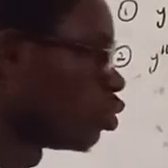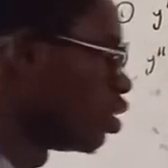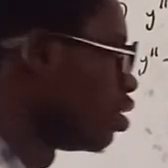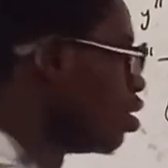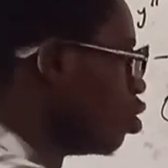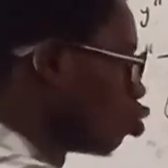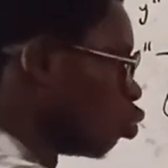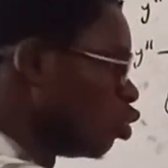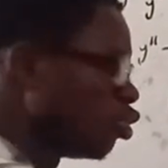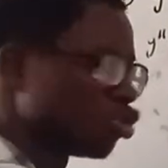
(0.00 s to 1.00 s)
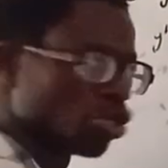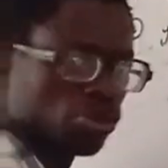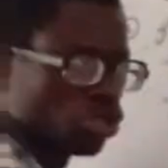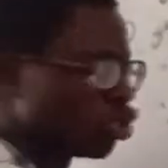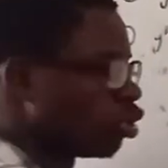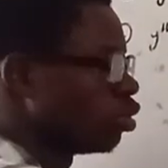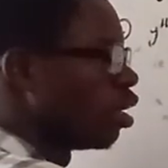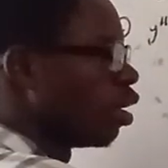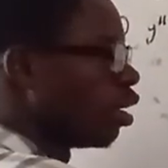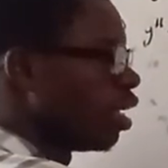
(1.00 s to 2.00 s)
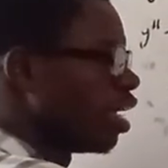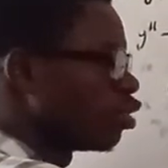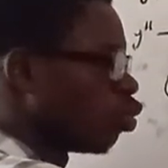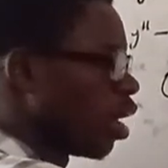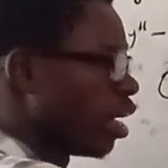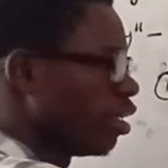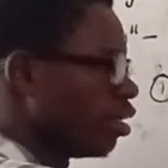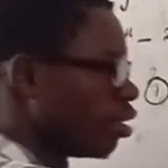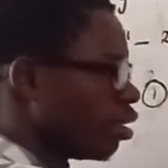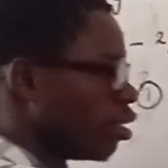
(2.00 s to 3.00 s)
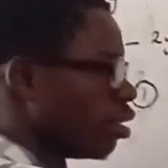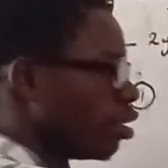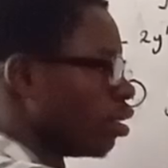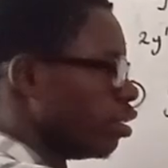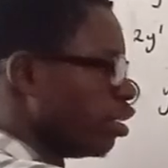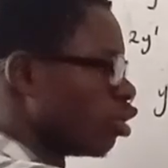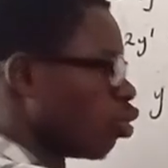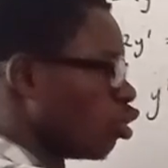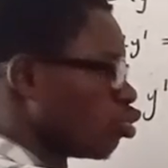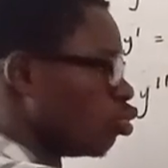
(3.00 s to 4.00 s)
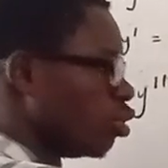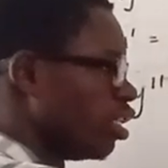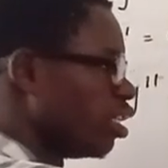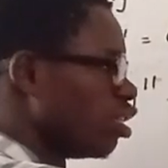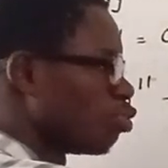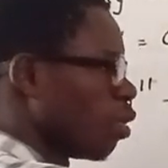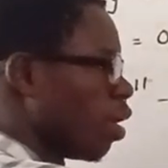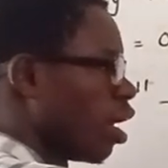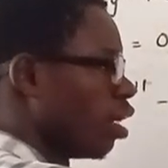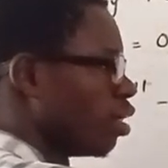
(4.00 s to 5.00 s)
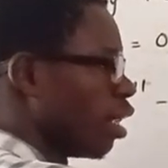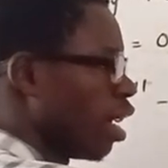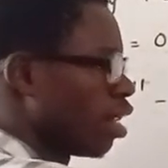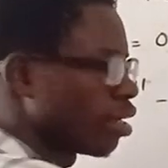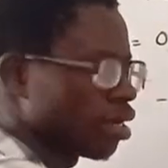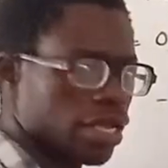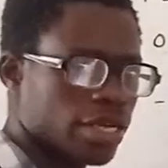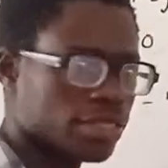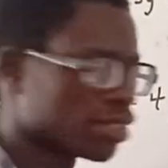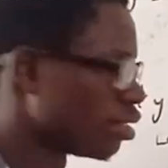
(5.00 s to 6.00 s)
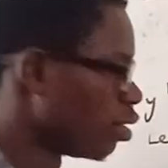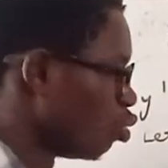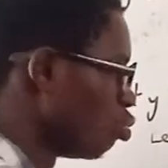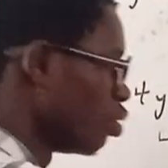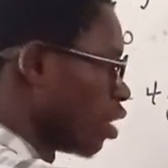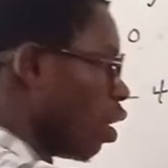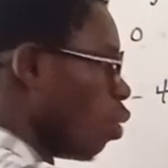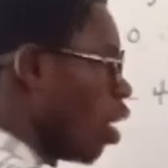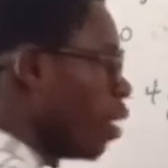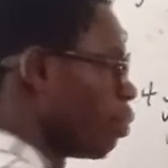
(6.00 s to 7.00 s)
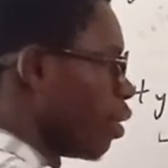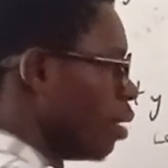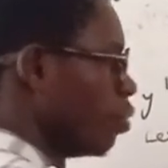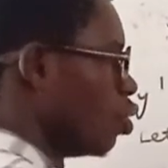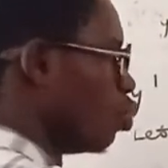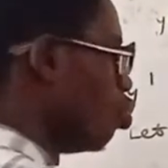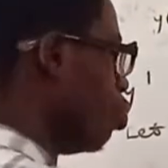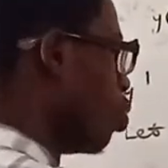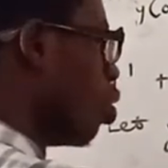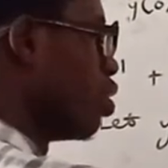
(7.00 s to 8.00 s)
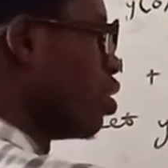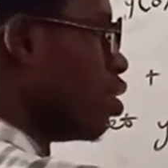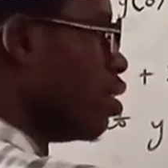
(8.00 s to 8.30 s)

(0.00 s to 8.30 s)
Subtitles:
ODE. So we use substitution, let y equals to e raised to power rx, which means our y prime will be what?